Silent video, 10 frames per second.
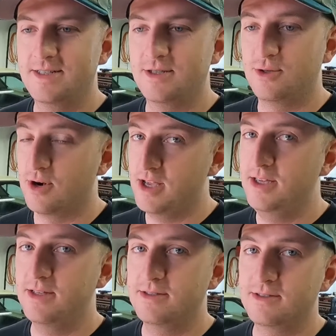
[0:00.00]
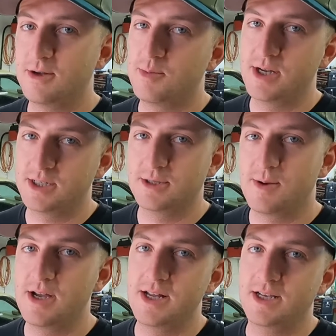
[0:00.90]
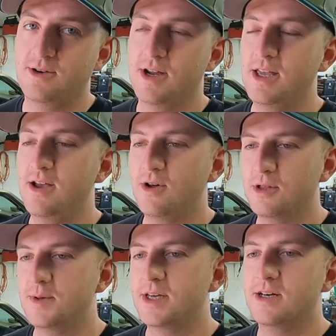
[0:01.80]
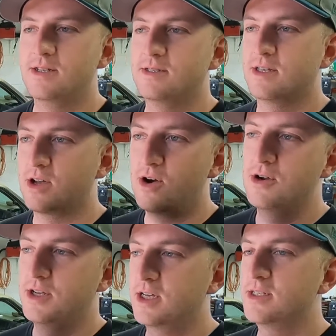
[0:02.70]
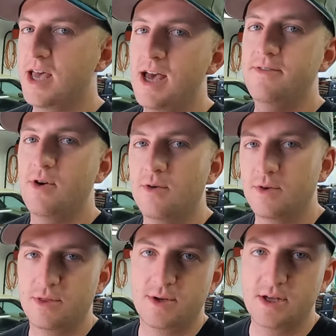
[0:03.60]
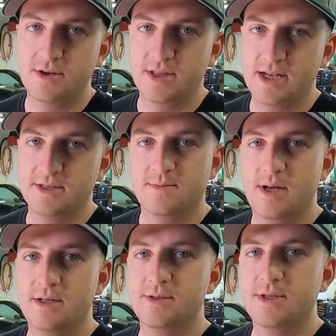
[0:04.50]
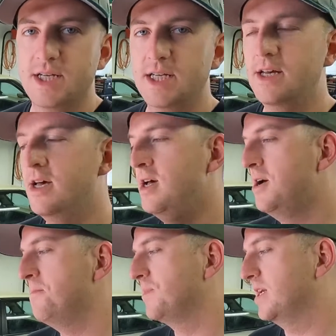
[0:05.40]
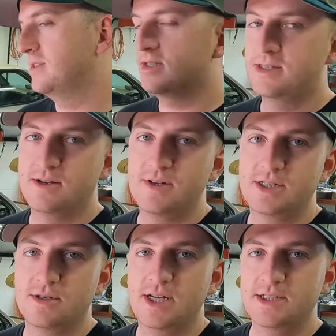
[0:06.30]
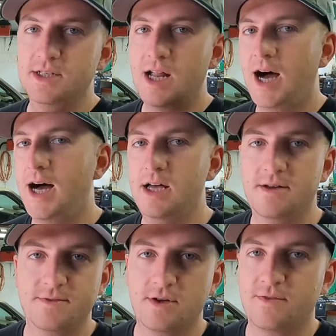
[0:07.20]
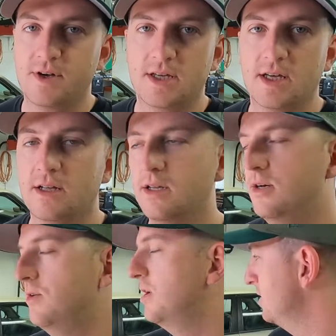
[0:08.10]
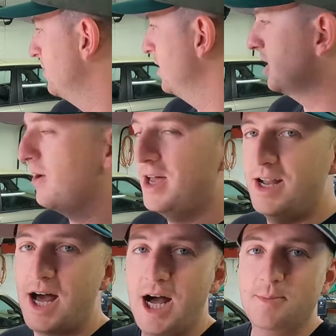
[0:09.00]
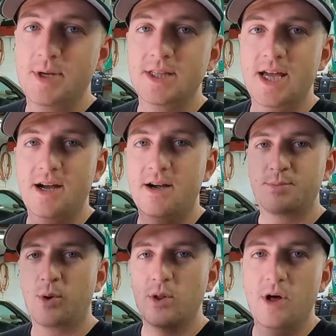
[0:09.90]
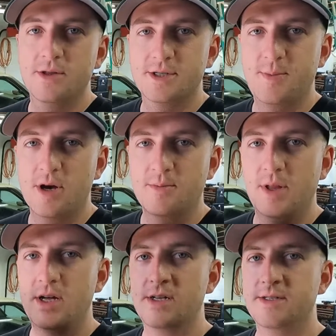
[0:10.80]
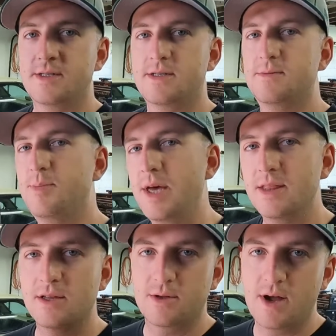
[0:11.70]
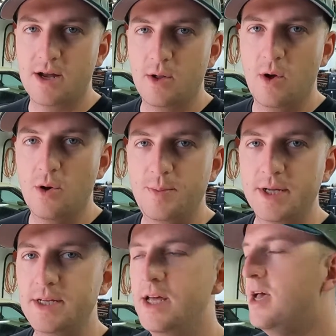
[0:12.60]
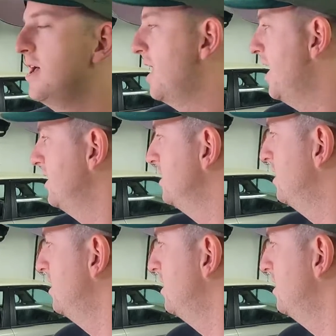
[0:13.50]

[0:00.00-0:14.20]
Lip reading: great. Compression's probably not great, only because the car does have over 300,000 miles on it. Is this the original engine? I have no freaking clue. So we're gonna go ahead, hop in there, pull all the spark plugs, pin the throttle open, and